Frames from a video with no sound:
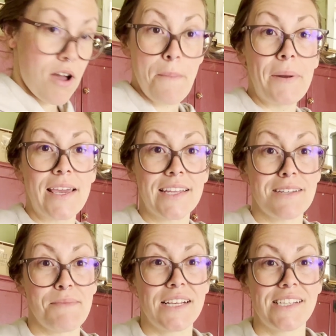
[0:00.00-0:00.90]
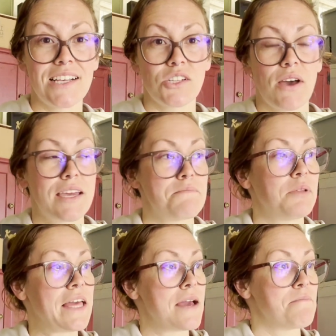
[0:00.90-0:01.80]
I'm gonna get to mixing so I can
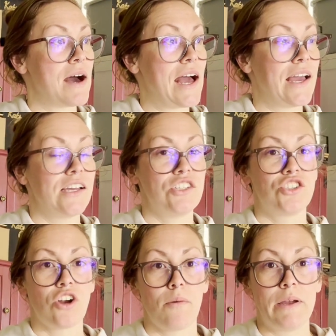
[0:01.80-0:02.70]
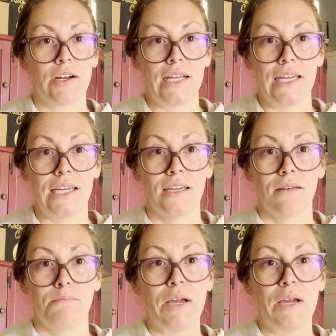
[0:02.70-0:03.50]
plant my strawberry